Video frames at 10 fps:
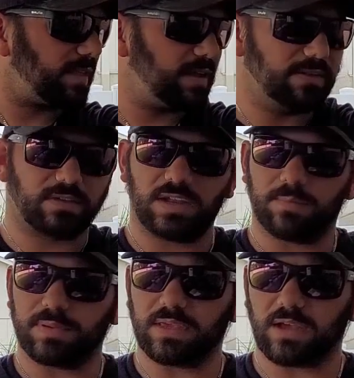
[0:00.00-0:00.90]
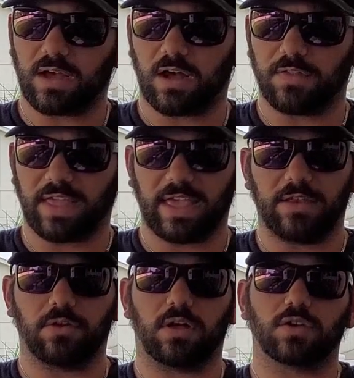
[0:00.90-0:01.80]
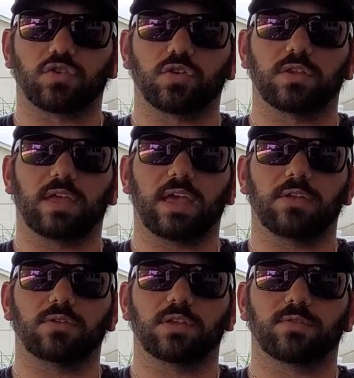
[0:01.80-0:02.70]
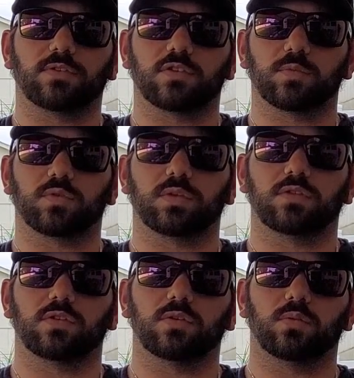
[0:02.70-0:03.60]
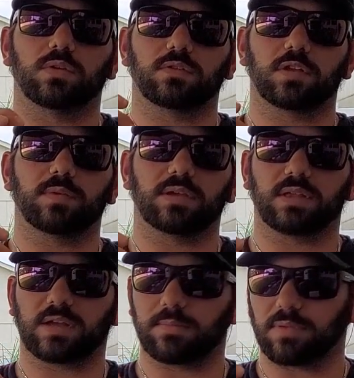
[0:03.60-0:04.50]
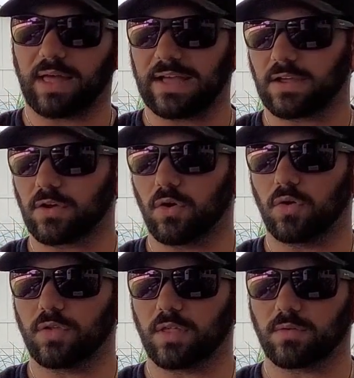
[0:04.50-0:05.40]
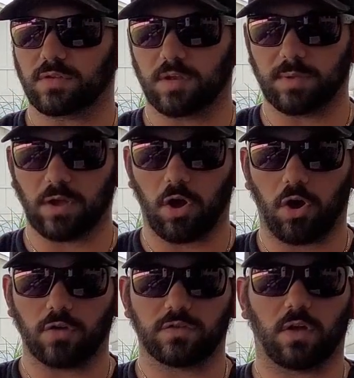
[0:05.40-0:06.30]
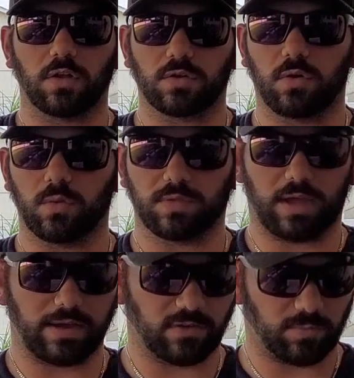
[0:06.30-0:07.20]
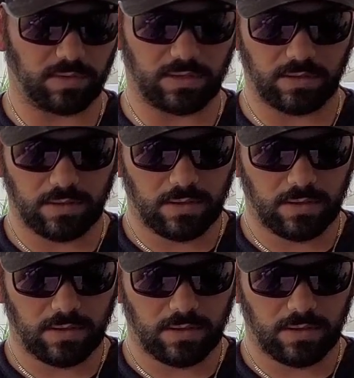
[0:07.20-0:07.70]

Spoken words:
is going to be on the handle. I'll show you the handle differences between the two. One's going to be like a black and gold. The other one's going to be all solid gold with the high speed.